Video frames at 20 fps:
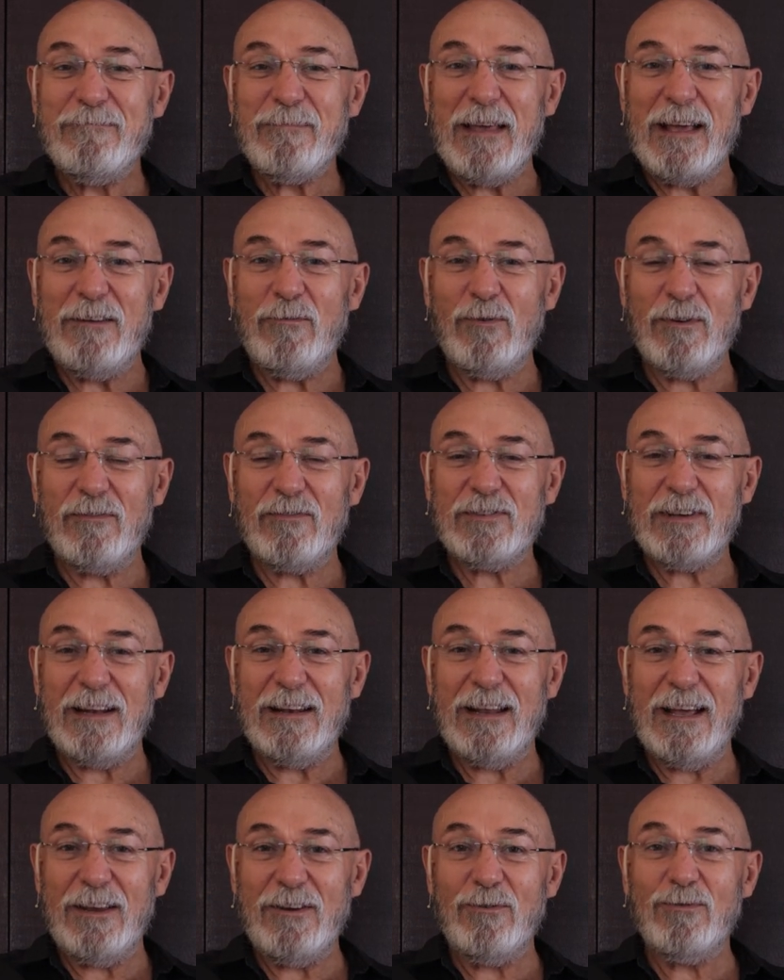And all of a sudden,
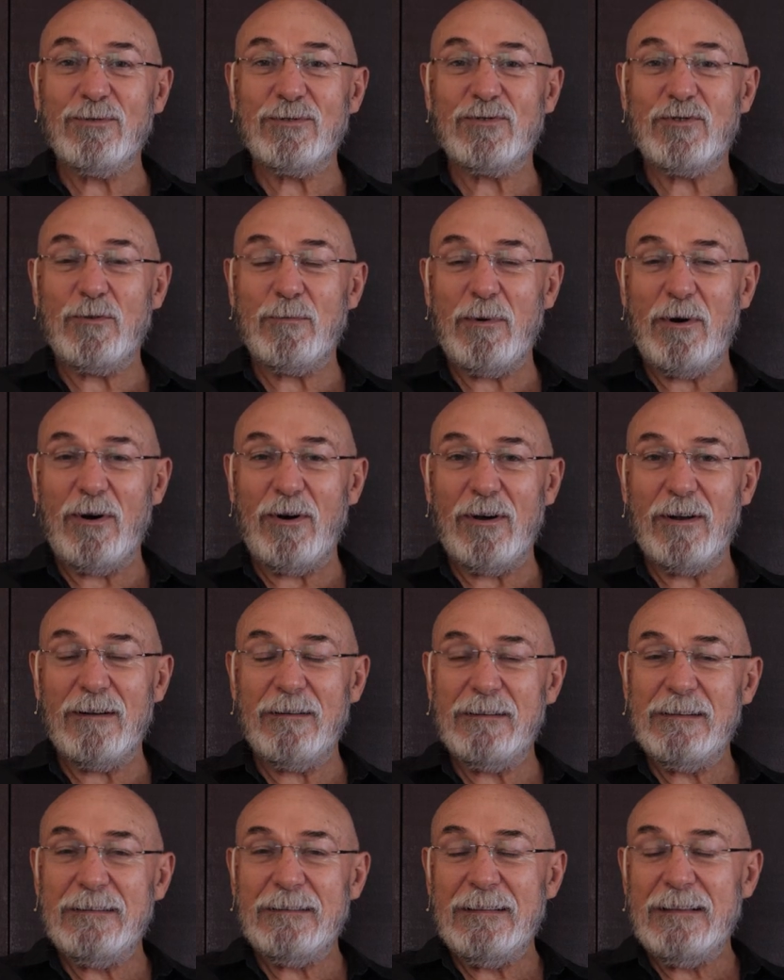now you're super hot.
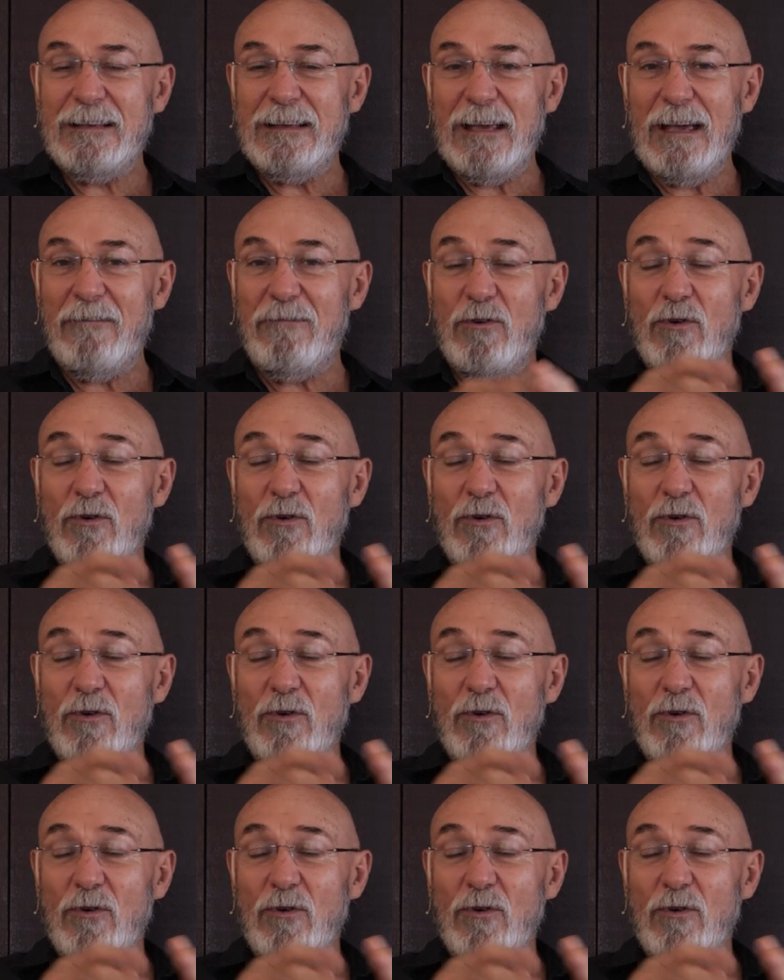If